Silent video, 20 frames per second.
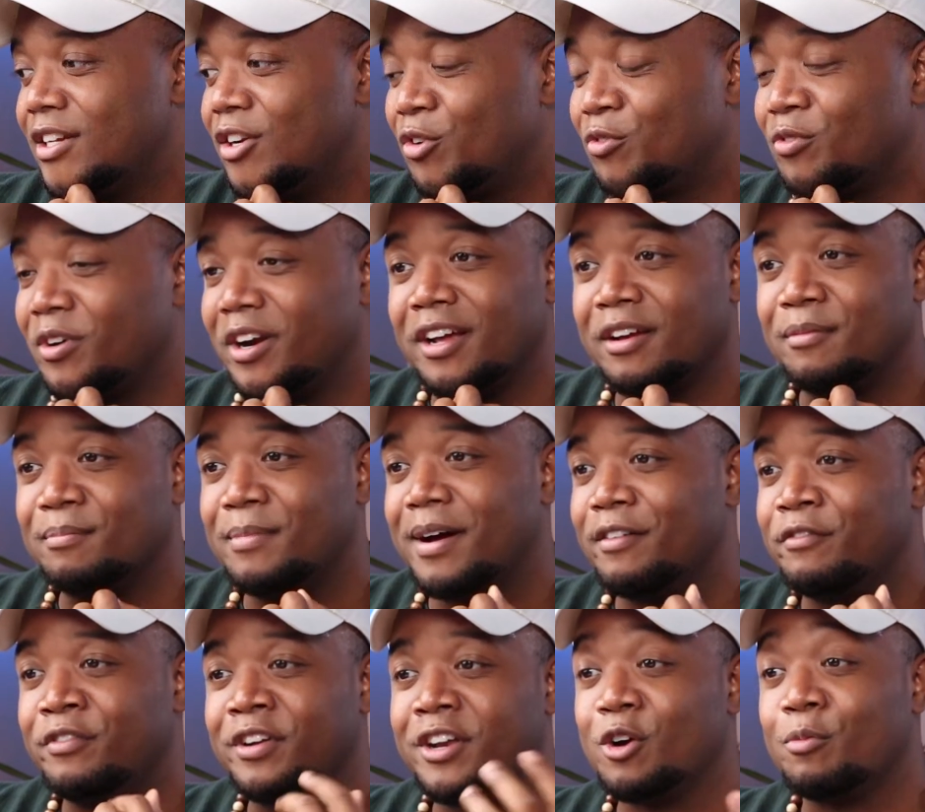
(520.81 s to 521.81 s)
you know, running
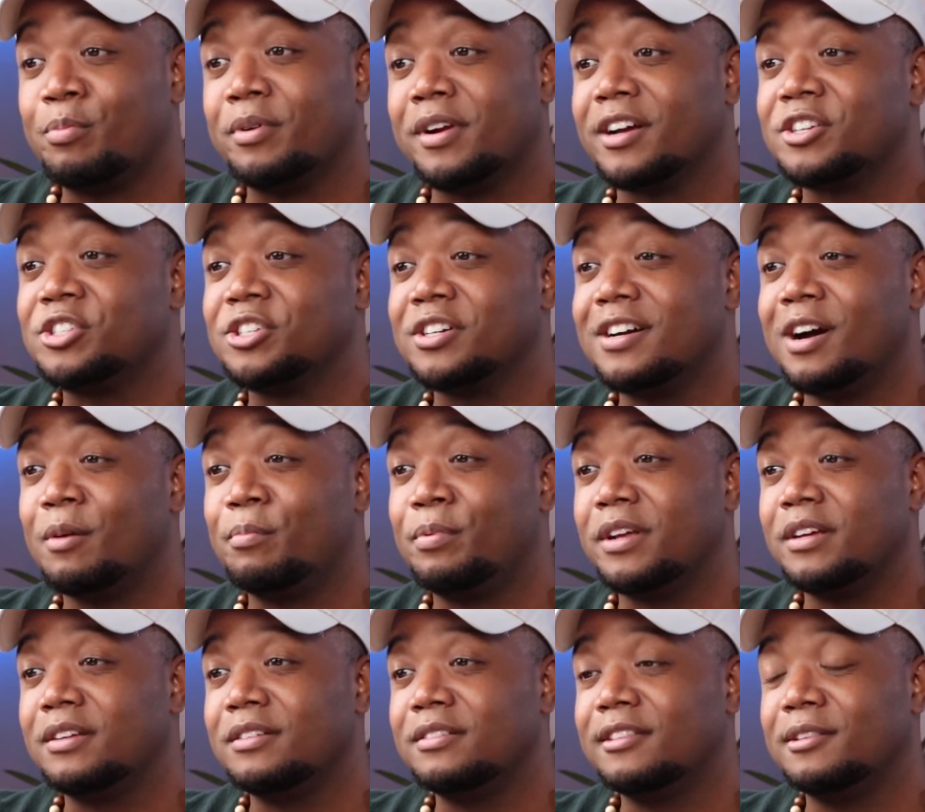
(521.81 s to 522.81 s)
my video production
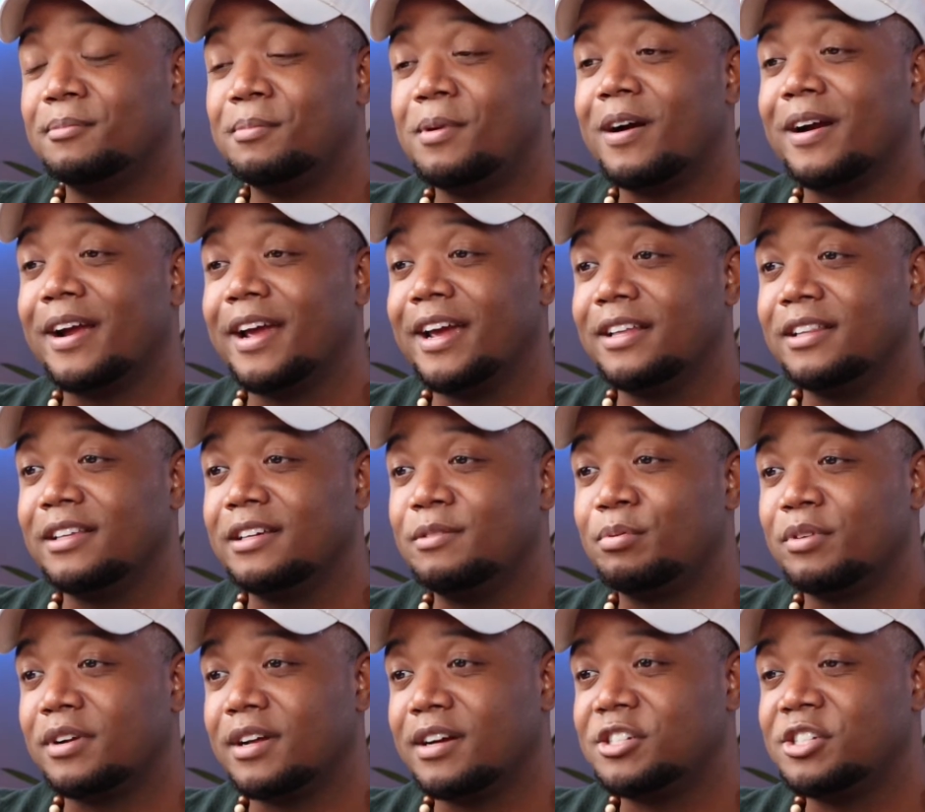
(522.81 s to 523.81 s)
company, Lamar
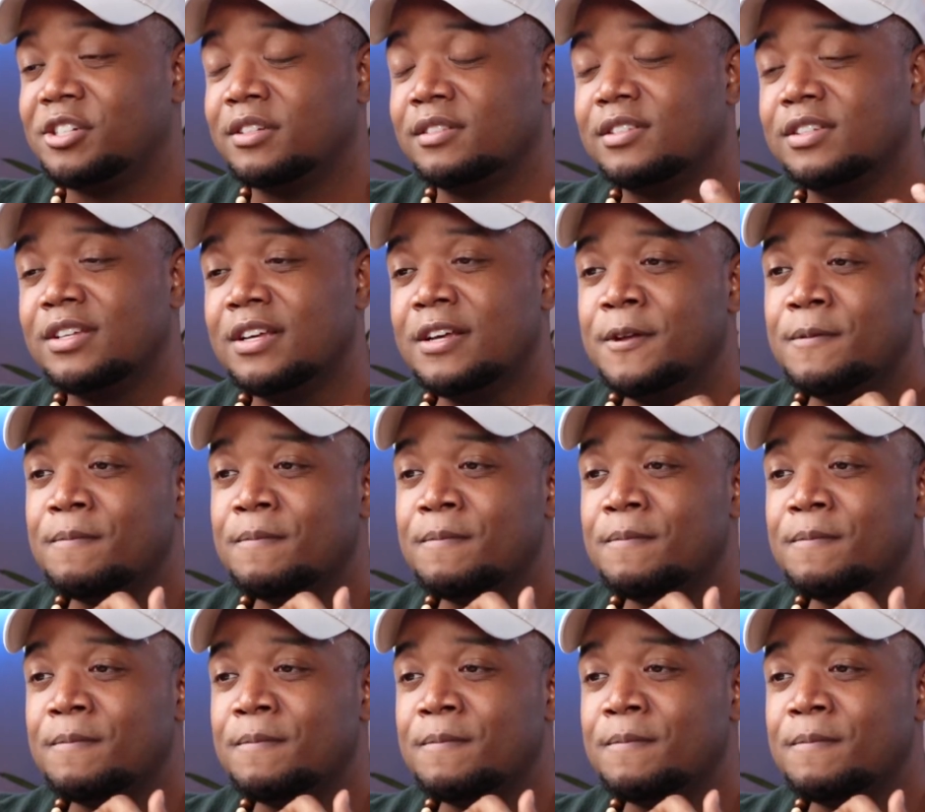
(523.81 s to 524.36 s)
Haley Productions,